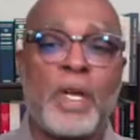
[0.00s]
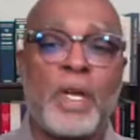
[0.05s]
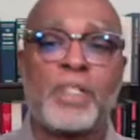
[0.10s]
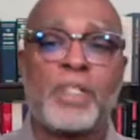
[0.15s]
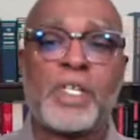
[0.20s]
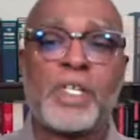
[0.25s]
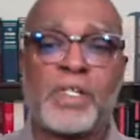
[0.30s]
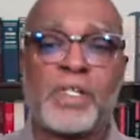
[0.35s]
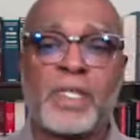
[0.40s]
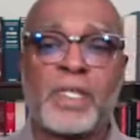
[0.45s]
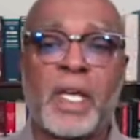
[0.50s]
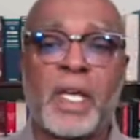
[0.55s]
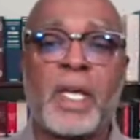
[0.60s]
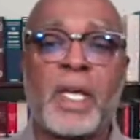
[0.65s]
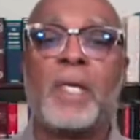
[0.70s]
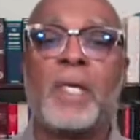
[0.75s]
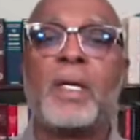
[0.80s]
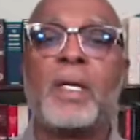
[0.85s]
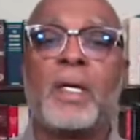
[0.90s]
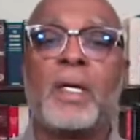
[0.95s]
just
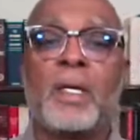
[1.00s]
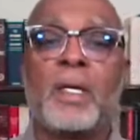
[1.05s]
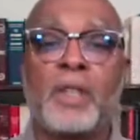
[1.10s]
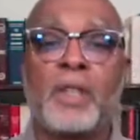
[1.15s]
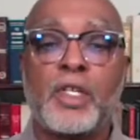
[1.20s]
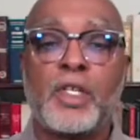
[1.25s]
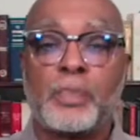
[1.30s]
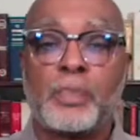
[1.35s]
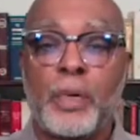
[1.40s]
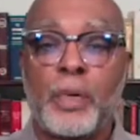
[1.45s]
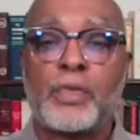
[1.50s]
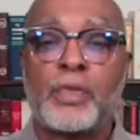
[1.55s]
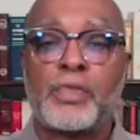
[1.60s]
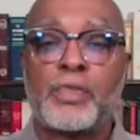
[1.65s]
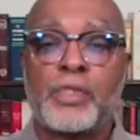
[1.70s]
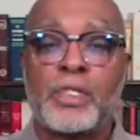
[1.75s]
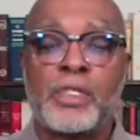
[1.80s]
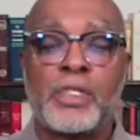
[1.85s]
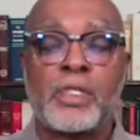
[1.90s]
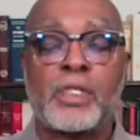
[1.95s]
say, this
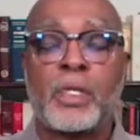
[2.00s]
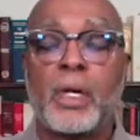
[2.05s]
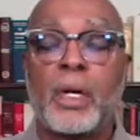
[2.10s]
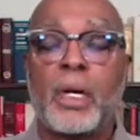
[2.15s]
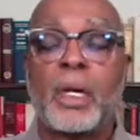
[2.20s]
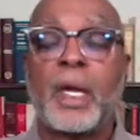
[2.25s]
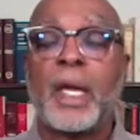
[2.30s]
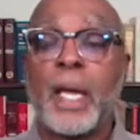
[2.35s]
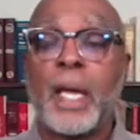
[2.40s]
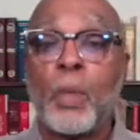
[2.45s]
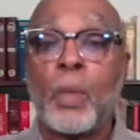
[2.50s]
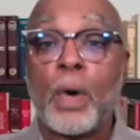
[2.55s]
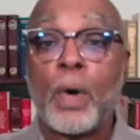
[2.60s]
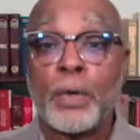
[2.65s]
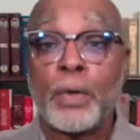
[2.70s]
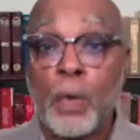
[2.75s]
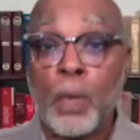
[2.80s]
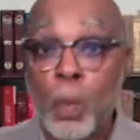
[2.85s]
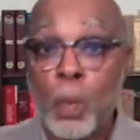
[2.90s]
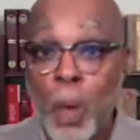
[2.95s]
person is stuck and I want
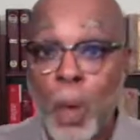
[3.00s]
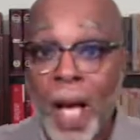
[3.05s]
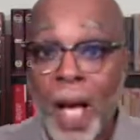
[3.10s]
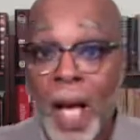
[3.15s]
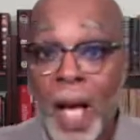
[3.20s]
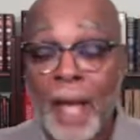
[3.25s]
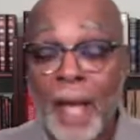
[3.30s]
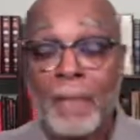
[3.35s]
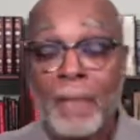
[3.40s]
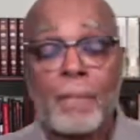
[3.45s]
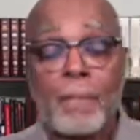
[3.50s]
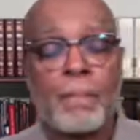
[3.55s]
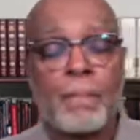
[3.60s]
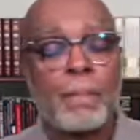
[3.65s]
to know why.